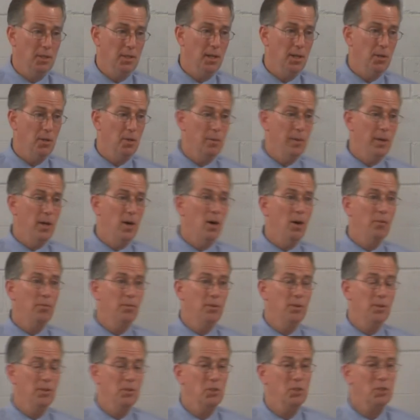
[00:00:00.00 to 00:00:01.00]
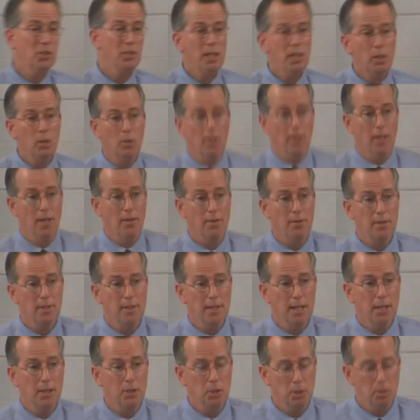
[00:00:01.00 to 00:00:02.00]
They are to be offered in secret. I
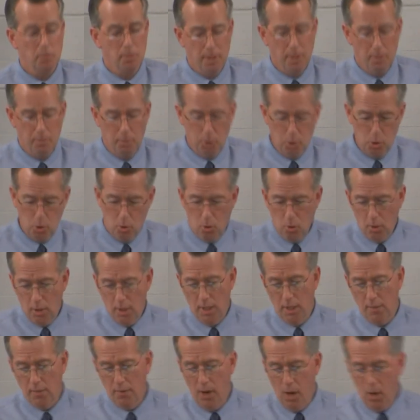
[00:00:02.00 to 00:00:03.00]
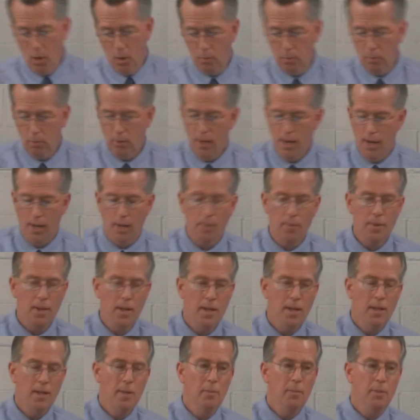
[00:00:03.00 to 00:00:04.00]
think that should be the majority of our prayer.
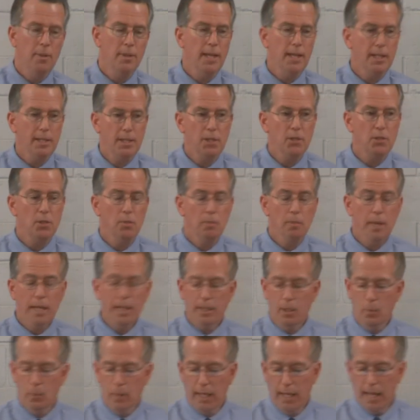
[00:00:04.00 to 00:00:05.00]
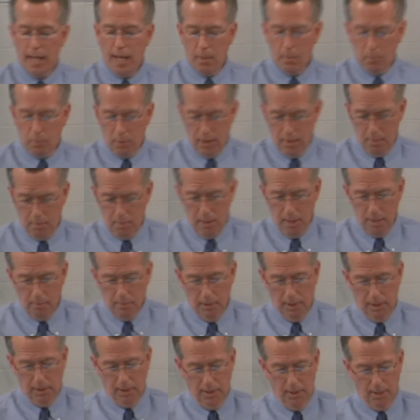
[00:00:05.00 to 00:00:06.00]
But that doesn't mean that we can't pray
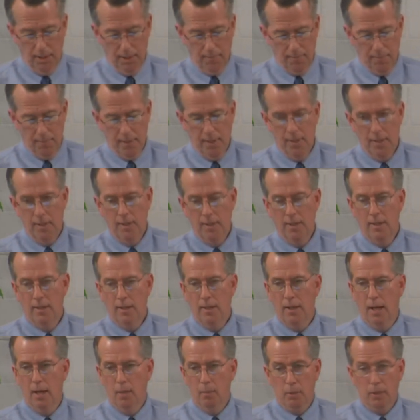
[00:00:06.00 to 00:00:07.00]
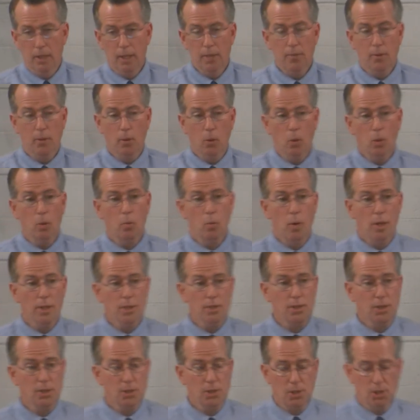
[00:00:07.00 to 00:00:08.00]
publicly. I believe the Lord
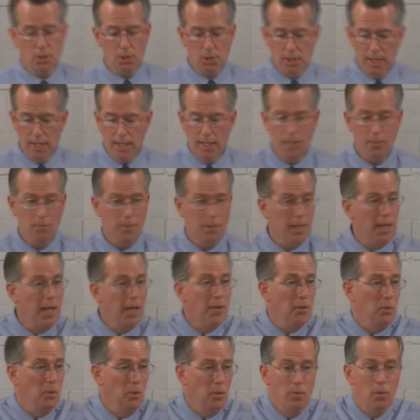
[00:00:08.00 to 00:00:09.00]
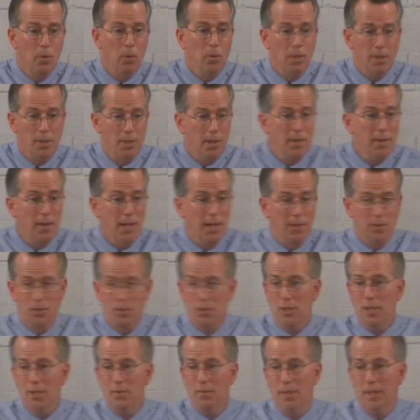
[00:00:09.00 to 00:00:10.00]
wants us to seek Him together. We've already done that
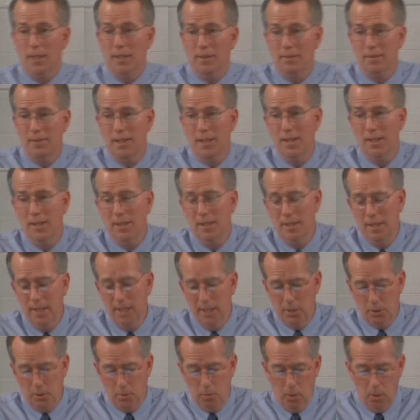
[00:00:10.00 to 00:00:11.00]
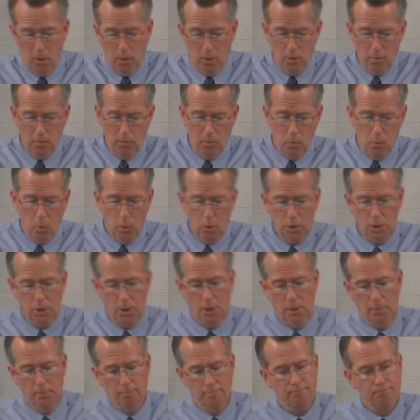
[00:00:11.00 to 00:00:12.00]
this evening as a part of
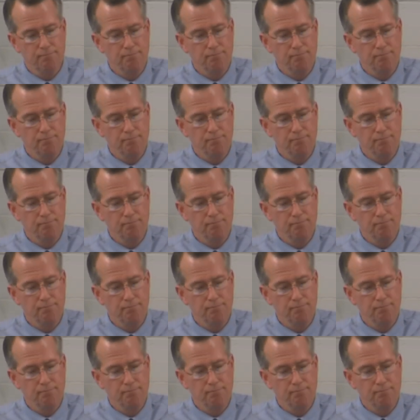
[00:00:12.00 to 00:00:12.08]
worship.